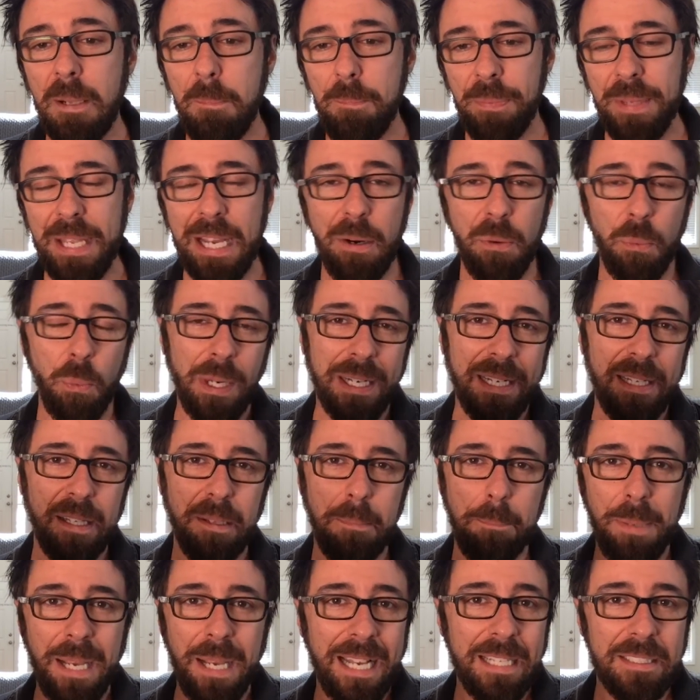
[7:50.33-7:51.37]
Now, one of the
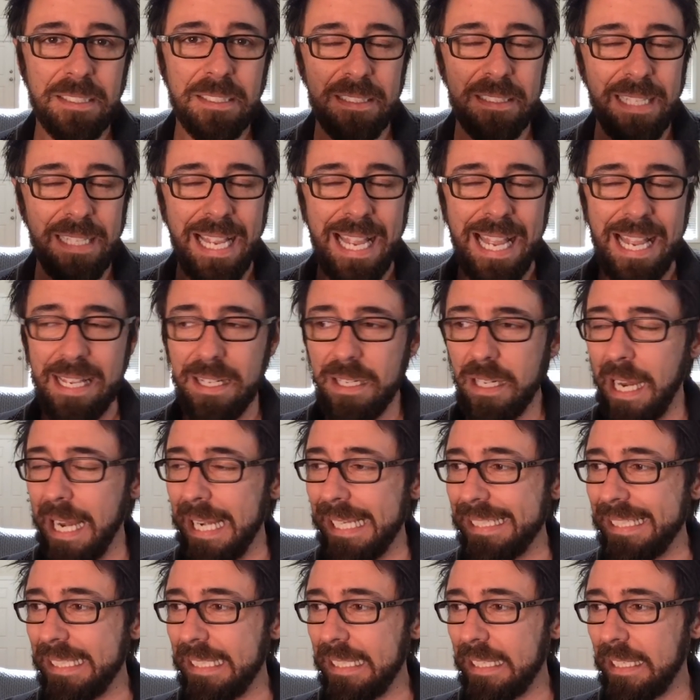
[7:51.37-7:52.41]
best, and I
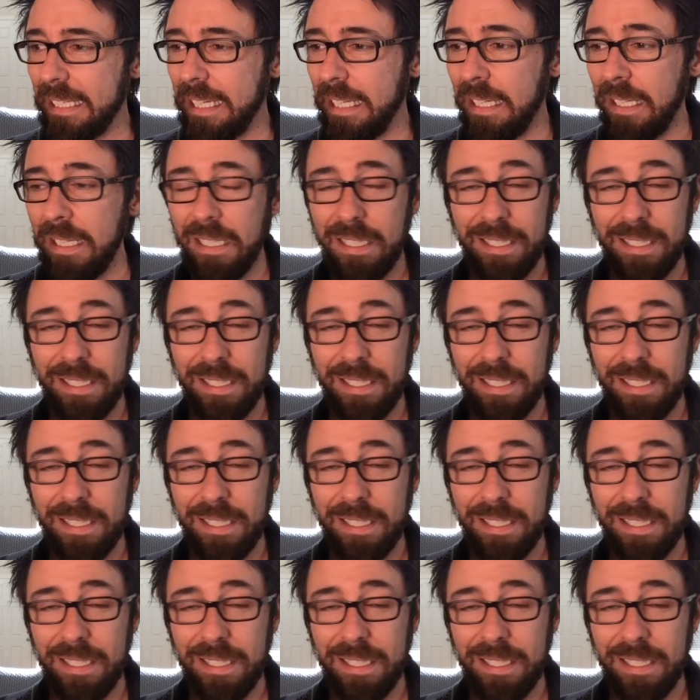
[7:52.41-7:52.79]
think